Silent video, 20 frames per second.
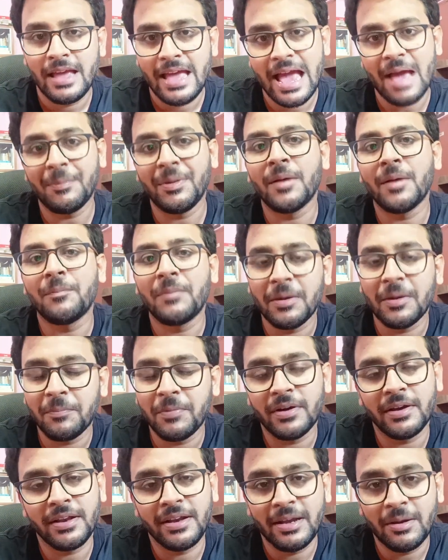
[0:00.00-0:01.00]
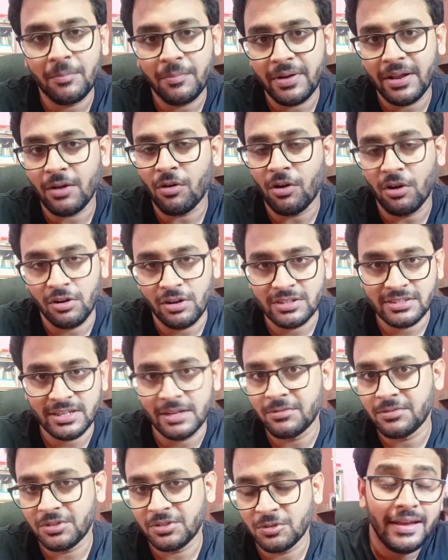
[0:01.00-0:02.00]
having a paper in mtech always
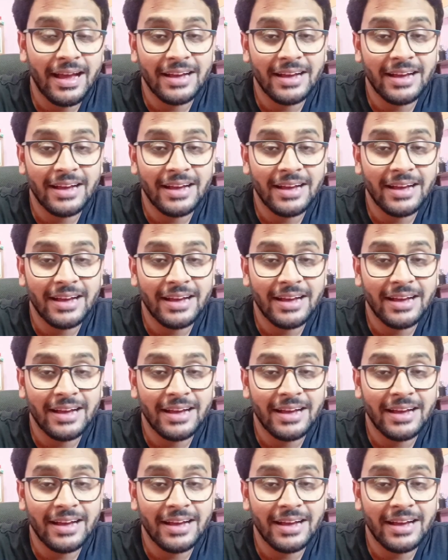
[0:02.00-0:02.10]
helps you